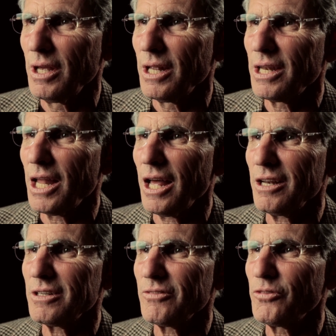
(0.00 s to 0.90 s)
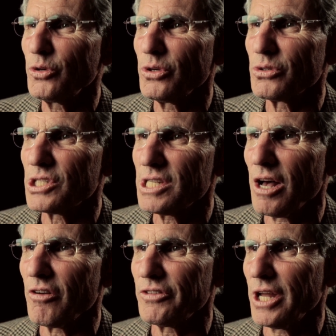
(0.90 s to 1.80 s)
Not for
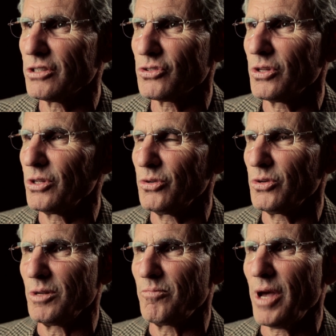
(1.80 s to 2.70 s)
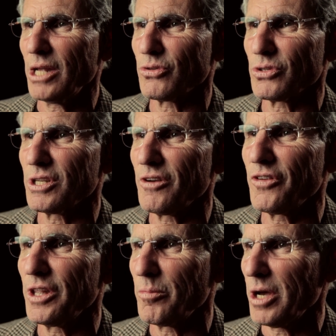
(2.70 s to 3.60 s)
yourself, not so that you can pat yourself
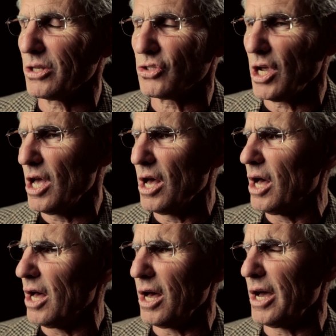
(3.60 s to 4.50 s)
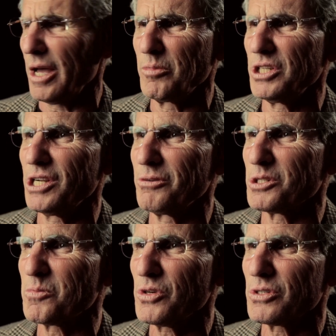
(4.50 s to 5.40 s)
on the back and say, oh, I am a generous
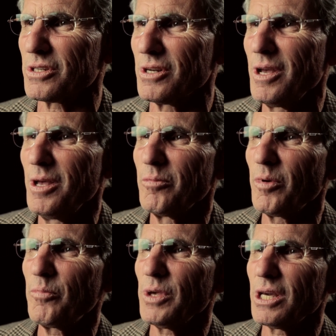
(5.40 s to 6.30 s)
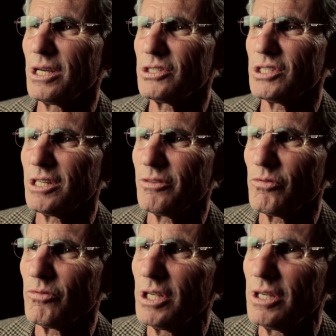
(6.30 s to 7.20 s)
person, but because it
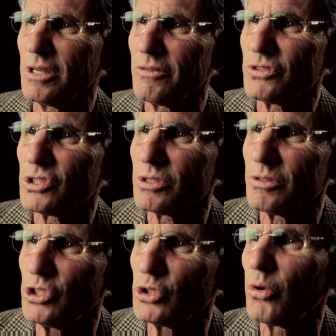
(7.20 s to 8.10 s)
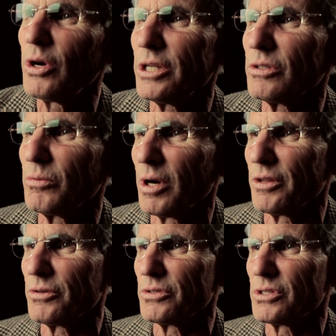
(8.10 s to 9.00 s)
gives joy to
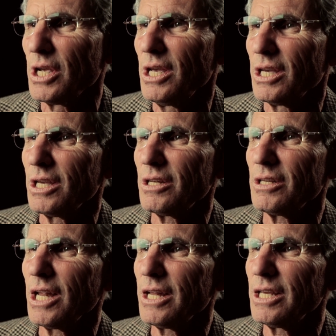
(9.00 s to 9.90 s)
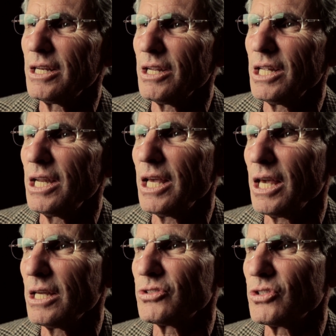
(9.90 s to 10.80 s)
others. It
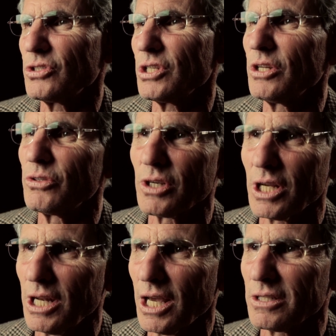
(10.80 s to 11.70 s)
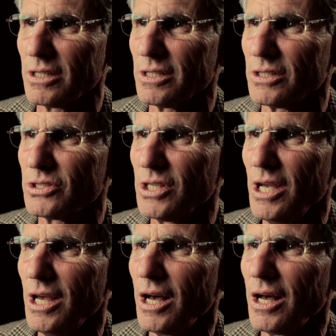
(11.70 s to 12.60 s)
enhances interconnectedness.
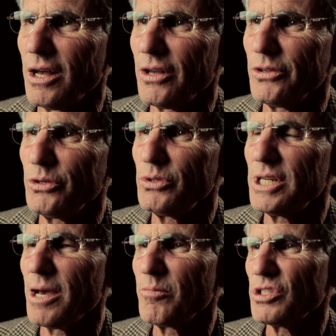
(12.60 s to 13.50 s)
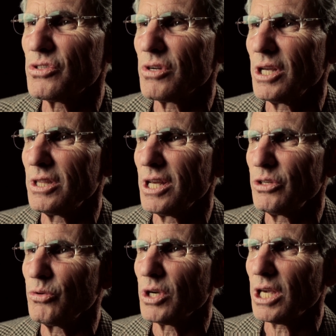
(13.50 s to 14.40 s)
You demonstrate that
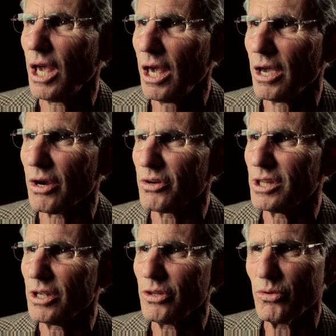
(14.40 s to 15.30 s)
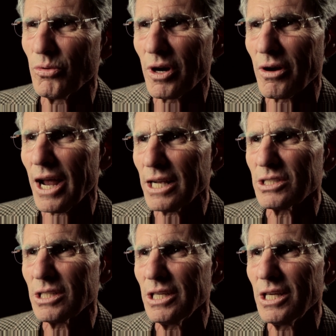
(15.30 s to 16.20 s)
you care and that you are
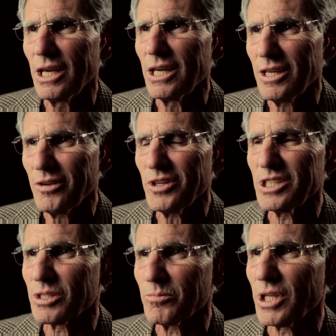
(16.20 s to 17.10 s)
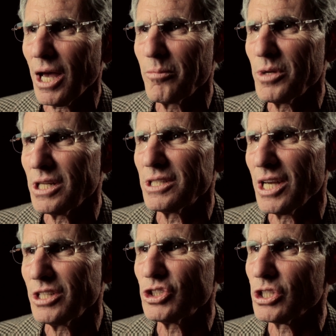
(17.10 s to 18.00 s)
actually giving some time and
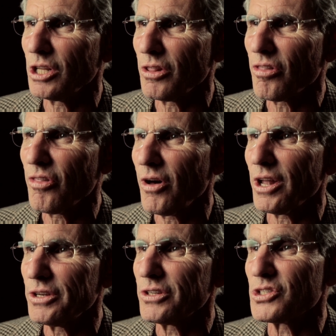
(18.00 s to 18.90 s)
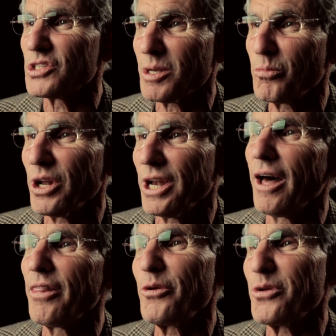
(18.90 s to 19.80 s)
attention and thought to someone
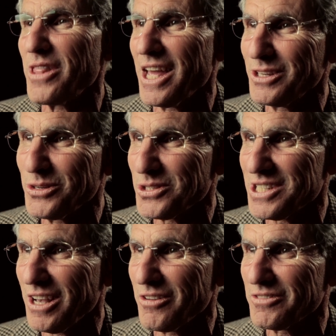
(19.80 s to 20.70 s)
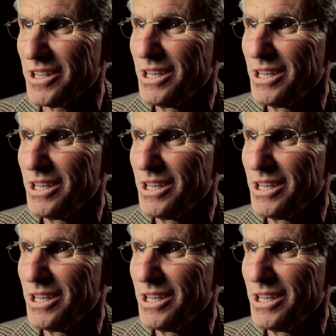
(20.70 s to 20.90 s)
other than yourself.